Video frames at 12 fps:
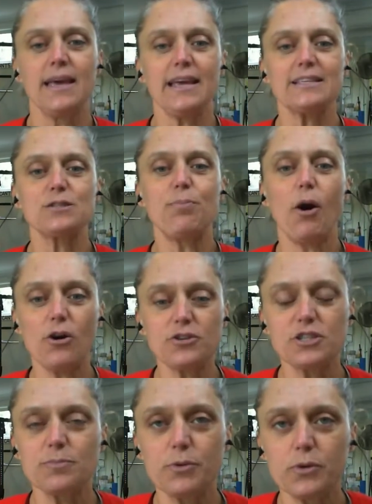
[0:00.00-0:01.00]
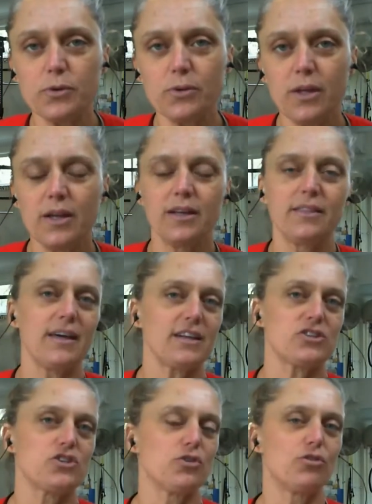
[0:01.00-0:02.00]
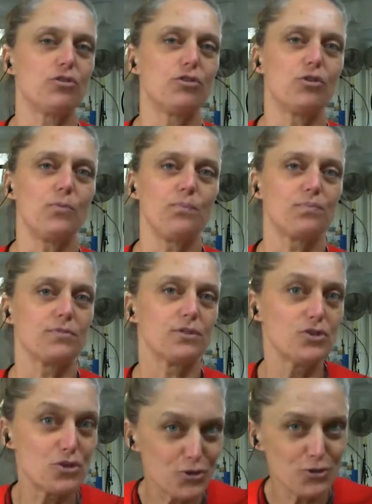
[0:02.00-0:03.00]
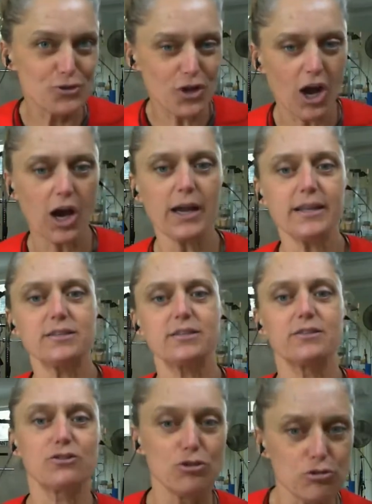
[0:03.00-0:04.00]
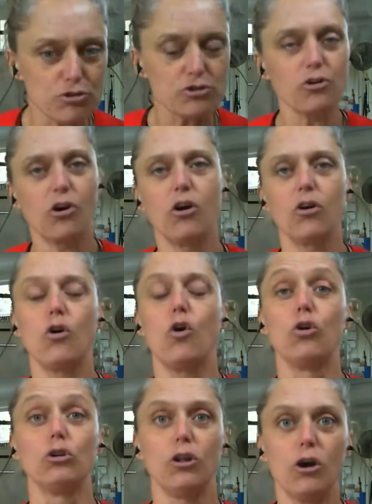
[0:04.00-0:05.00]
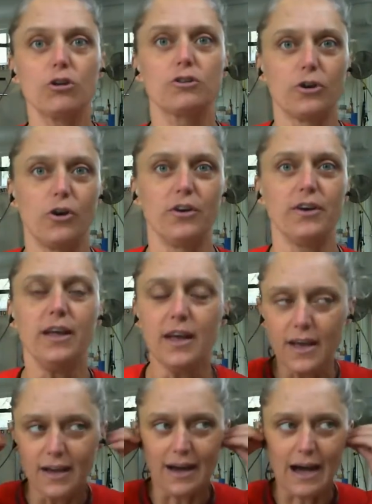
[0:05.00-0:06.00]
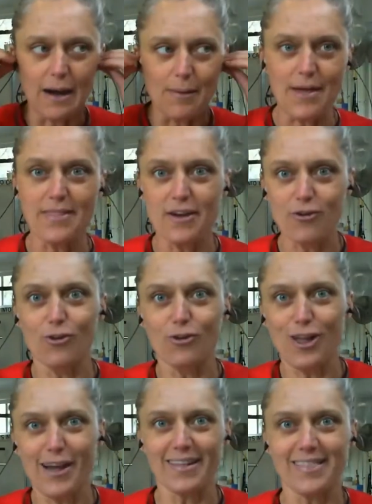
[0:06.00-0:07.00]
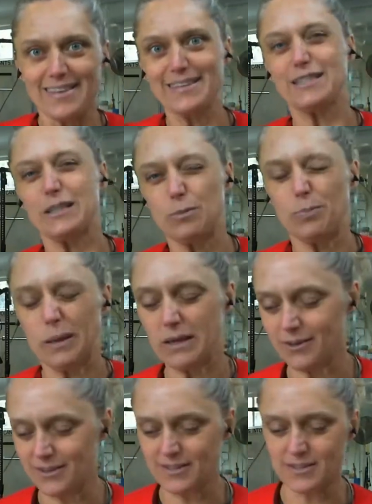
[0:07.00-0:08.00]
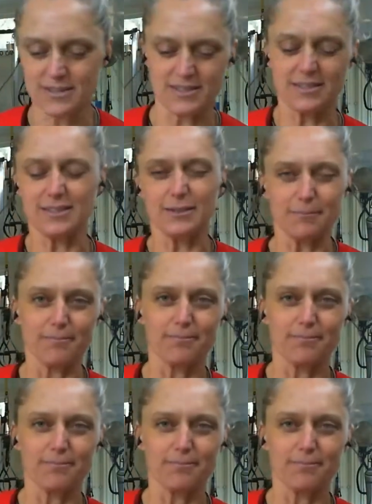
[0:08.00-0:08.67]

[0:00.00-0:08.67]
it's possible that you're too tight, too strong, or locked on. And they're all like this because